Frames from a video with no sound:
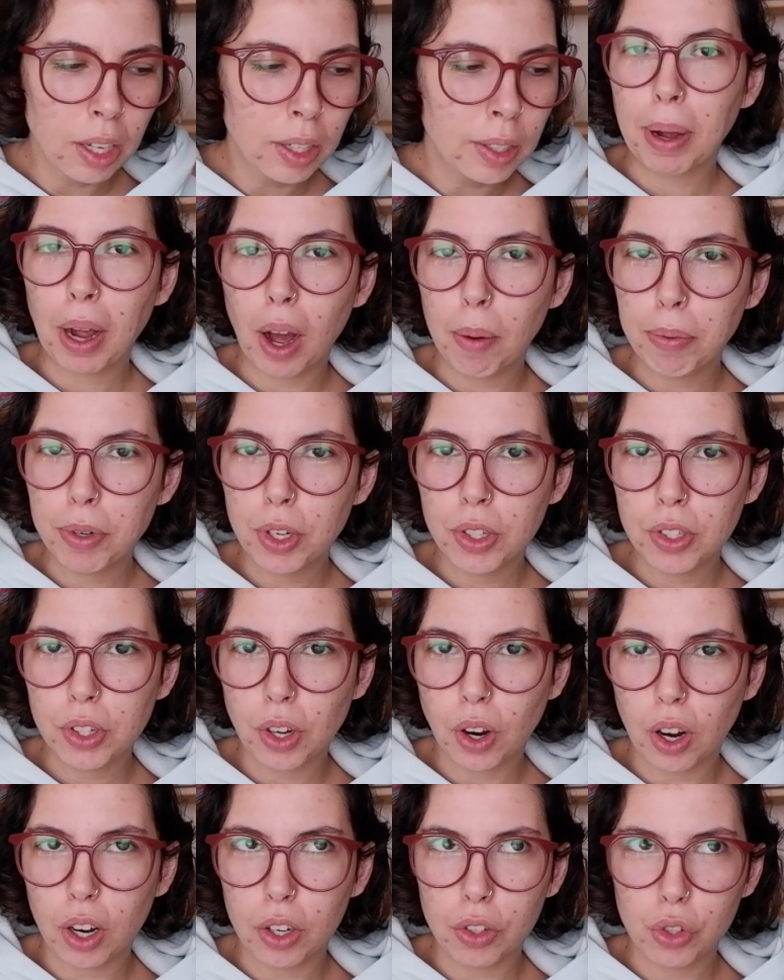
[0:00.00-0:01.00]
My options
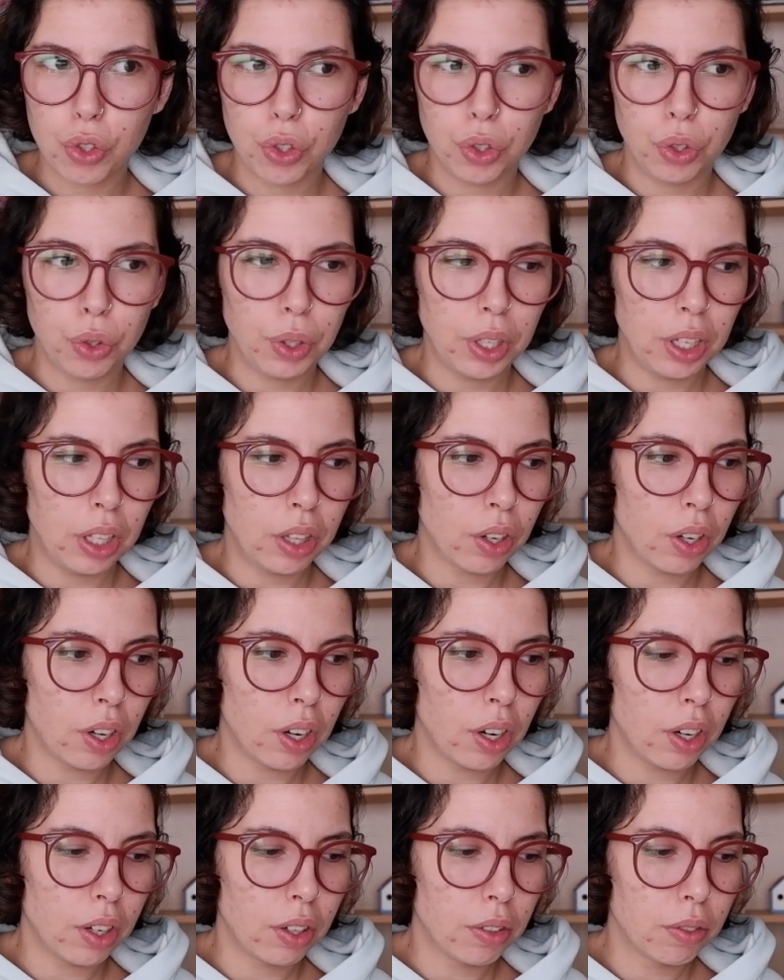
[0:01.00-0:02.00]
are to
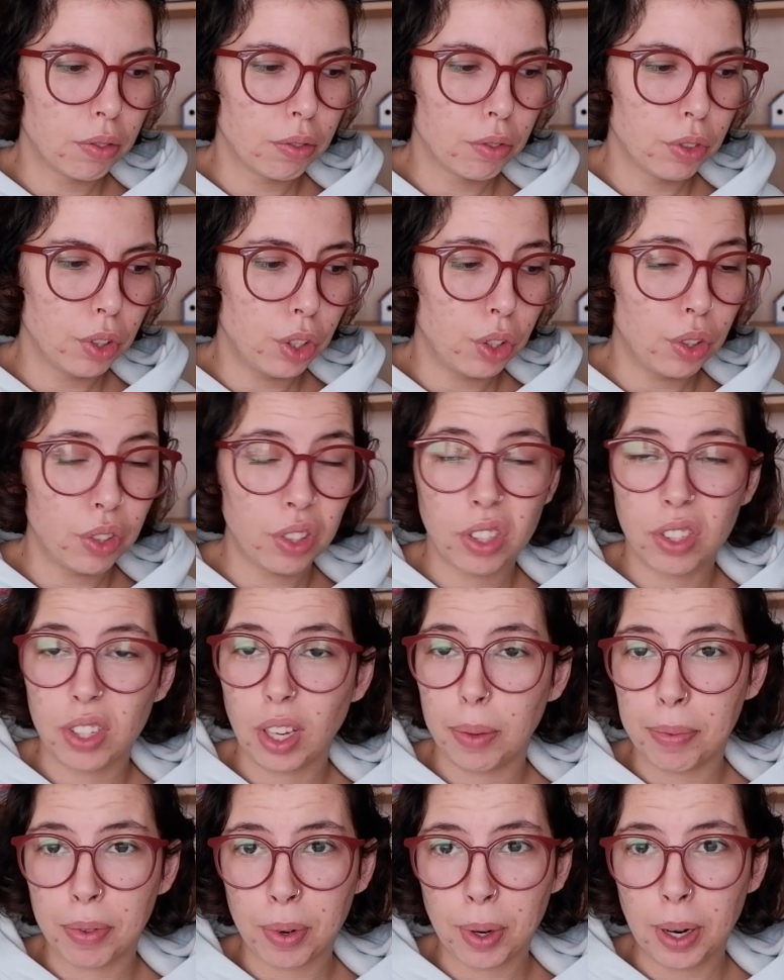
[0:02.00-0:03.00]
either use the
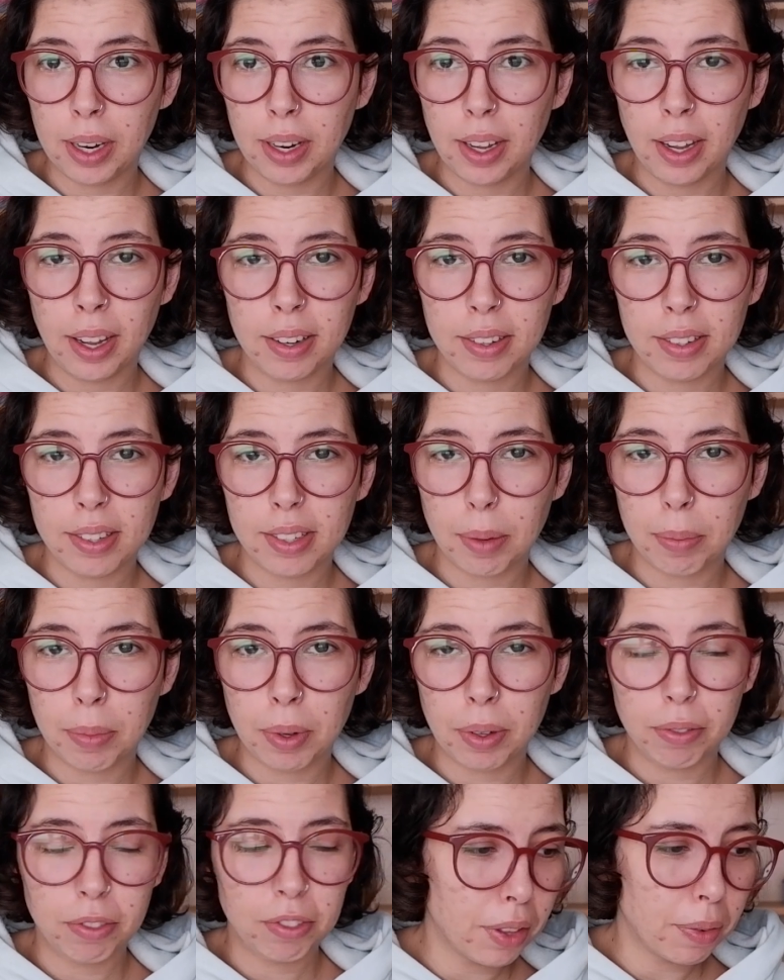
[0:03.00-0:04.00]
same thread and some
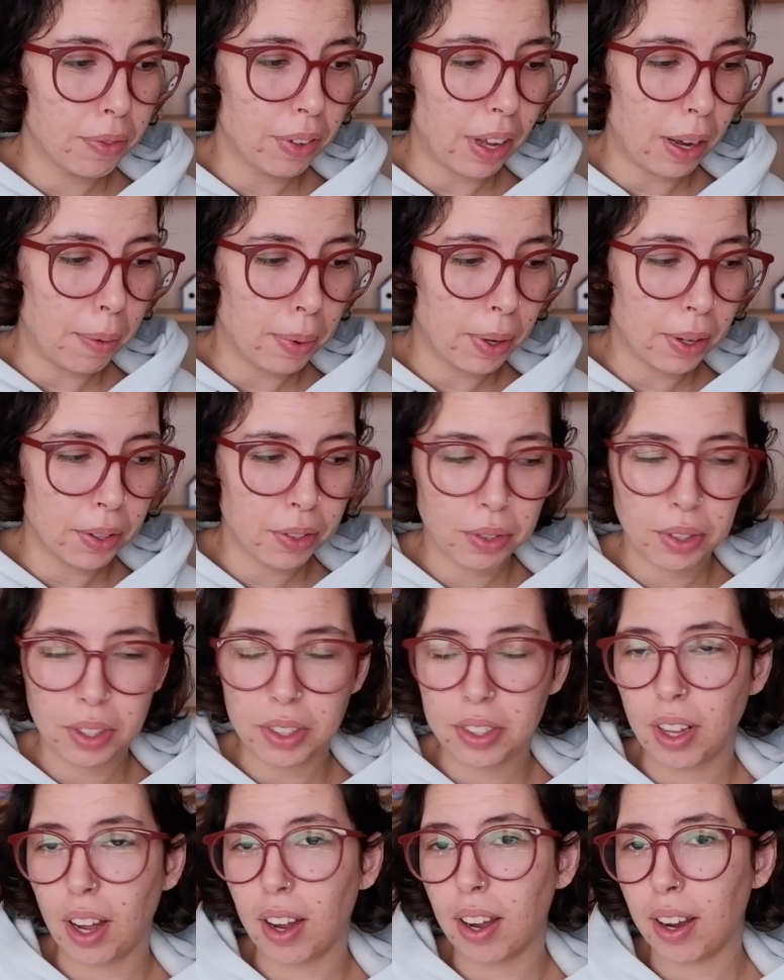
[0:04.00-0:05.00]
of the fabrics
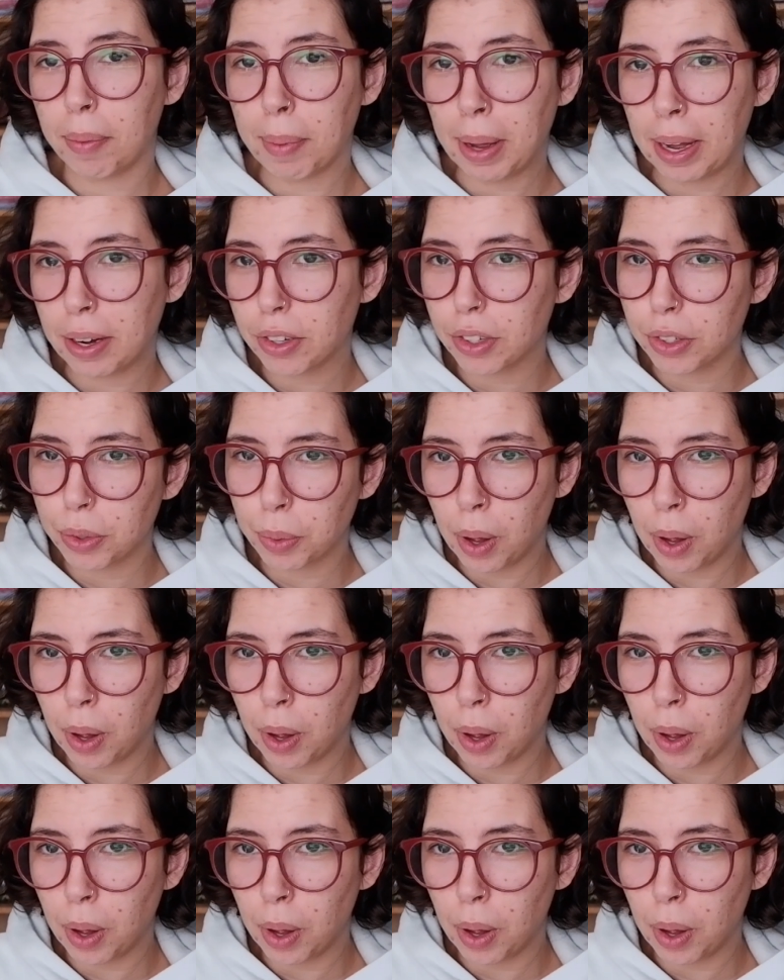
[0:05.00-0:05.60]
is not going to match as